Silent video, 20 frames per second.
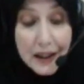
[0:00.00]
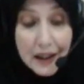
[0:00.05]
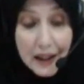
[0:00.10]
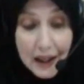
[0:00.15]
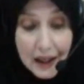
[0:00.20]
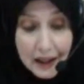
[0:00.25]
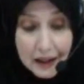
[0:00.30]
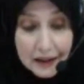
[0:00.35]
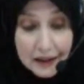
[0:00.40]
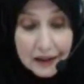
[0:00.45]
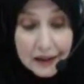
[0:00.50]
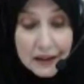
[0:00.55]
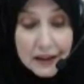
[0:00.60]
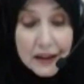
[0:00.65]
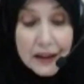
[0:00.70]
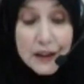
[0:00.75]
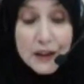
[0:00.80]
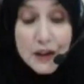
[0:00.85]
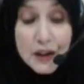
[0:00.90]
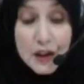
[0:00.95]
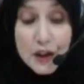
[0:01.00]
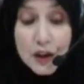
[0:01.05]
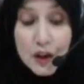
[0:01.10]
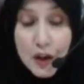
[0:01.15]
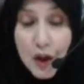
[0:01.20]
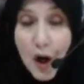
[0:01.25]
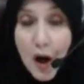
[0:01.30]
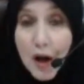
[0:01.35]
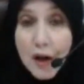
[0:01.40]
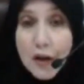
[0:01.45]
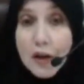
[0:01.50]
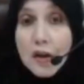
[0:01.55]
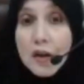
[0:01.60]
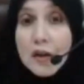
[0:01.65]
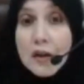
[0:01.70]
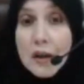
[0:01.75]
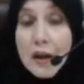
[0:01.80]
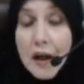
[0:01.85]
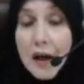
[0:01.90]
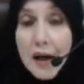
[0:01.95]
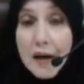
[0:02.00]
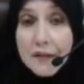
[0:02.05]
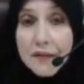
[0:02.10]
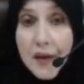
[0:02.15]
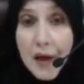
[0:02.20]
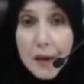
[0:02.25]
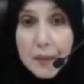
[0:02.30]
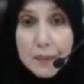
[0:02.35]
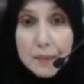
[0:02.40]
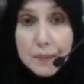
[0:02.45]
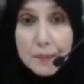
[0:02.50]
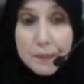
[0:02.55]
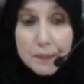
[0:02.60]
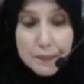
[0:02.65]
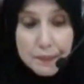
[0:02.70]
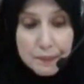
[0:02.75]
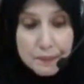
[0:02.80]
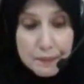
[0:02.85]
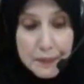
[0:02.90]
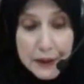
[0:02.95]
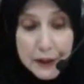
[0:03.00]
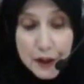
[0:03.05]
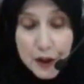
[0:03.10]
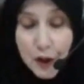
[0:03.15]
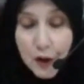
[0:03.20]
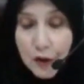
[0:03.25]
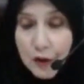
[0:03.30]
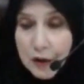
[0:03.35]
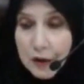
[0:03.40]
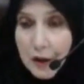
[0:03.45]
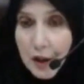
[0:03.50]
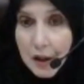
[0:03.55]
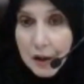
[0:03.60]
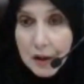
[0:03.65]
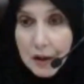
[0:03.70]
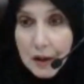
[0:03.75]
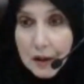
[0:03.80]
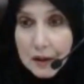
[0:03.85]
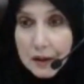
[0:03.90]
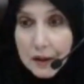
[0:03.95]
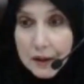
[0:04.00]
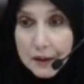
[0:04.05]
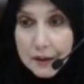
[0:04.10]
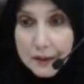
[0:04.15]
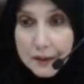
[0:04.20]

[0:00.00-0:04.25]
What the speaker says: Ibnet Khal is the daughter of a maternal uncle.